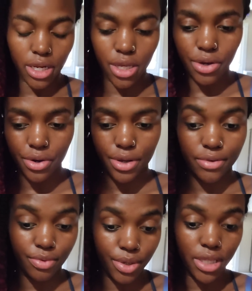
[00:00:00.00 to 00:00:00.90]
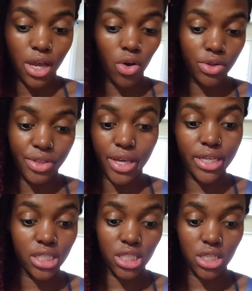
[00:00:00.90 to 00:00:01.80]
here, even with the
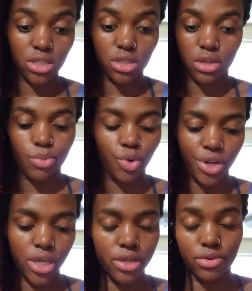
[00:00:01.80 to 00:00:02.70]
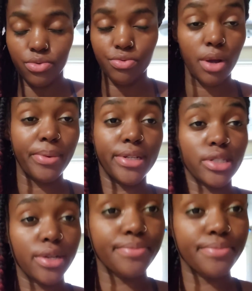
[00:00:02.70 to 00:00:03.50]
ACs, the working. rubbish.